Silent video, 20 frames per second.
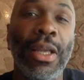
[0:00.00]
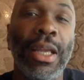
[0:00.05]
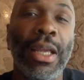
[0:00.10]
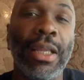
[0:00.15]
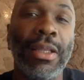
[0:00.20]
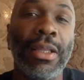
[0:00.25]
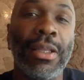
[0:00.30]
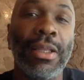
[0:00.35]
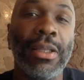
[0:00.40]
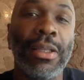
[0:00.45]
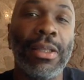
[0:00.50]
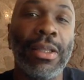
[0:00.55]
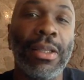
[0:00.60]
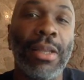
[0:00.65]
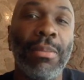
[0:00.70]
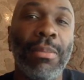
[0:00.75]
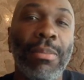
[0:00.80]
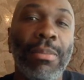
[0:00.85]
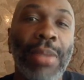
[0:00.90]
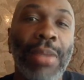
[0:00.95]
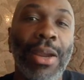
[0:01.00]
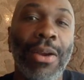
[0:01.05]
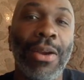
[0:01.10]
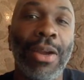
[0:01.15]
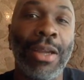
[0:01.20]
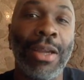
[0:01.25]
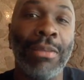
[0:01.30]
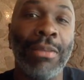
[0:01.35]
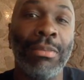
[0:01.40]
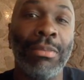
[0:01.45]
and then ended up
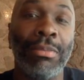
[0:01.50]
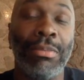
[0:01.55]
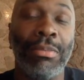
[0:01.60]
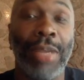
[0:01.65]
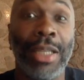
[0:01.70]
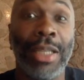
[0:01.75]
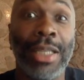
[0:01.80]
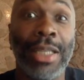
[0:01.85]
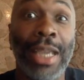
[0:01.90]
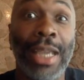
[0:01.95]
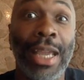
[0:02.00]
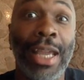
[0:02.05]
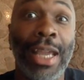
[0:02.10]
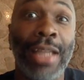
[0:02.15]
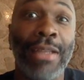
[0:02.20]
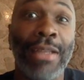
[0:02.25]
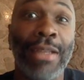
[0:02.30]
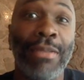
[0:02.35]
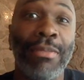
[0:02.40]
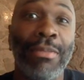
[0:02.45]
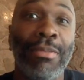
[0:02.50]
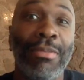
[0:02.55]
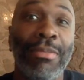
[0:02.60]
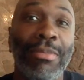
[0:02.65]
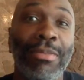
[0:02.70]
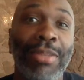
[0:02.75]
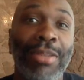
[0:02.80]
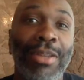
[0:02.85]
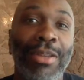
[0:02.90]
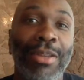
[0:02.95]
marrying my dad and
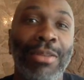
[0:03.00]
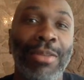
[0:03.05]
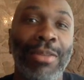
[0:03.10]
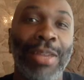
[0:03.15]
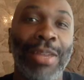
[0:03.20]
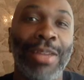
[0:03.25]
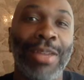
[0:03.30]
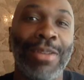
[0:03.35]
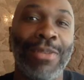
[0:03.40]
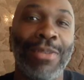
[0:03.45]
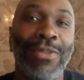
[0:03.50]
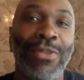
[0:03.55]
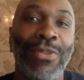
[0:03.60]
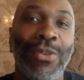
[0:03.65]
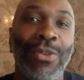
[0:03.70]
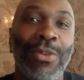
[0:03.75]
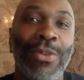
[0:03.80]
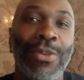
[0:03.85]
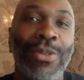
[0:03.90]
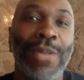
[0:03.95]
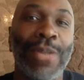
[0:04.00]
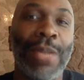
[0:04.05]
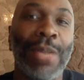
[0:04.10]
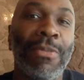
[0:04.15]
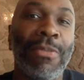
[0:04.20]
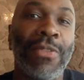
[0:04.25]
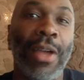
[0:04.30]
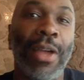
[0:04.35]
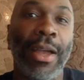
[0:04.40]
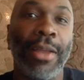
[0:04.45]
my former
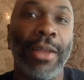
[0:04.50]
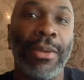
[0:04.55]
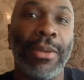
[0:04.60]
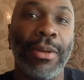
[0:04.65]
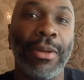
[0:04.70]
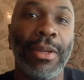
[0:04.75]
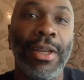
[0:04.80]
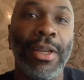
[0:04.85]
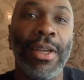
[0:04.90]
stepfather.